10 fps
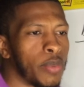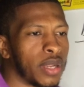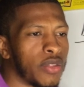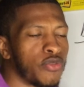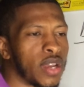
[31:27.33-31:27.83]
able
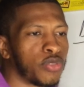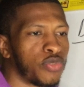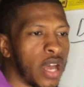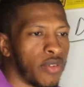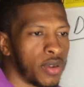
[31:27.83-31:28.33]
to
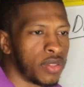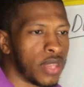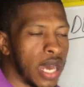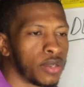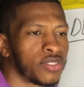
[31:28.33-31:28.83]
invest $500
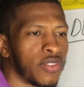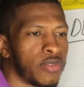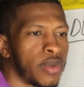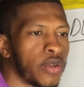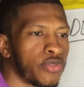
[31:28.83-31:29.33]

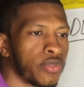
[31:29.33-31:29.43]
every month?